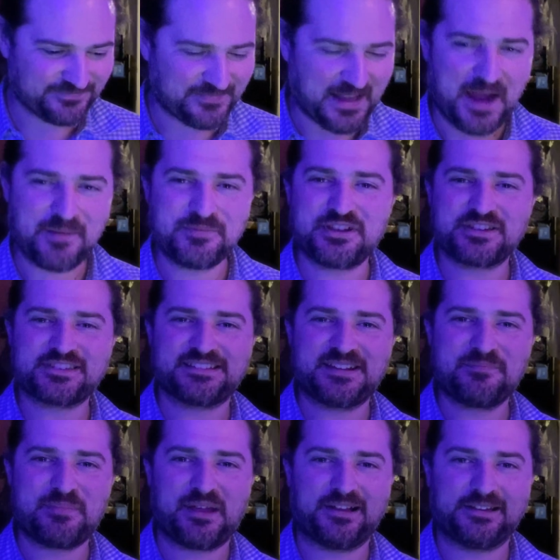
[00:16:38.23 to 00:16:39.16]
I'm Justin
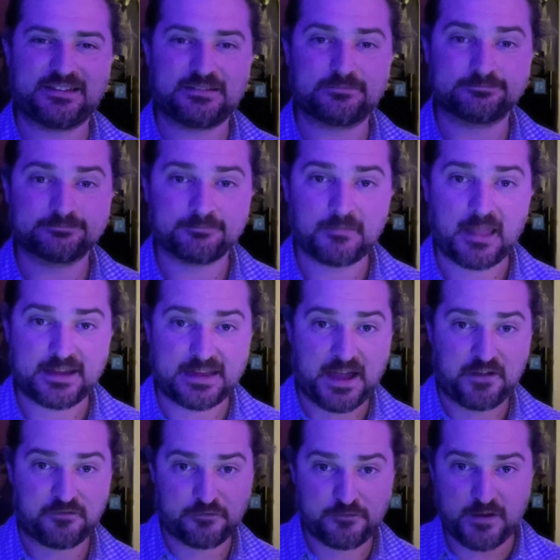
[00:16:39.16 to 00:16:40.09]
M. Bailey.
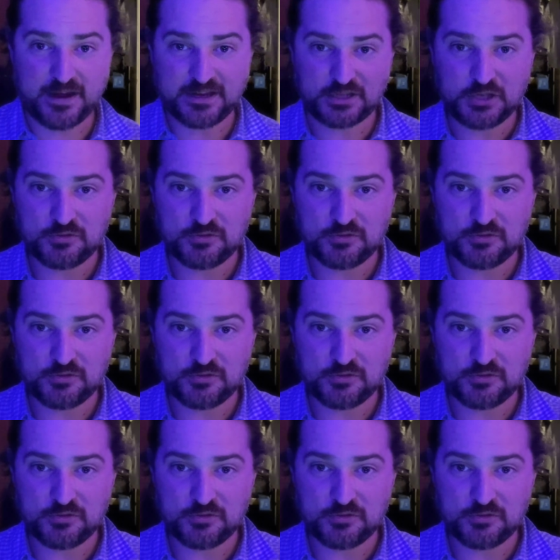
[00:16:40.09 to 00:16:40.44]
Yeah, fuck you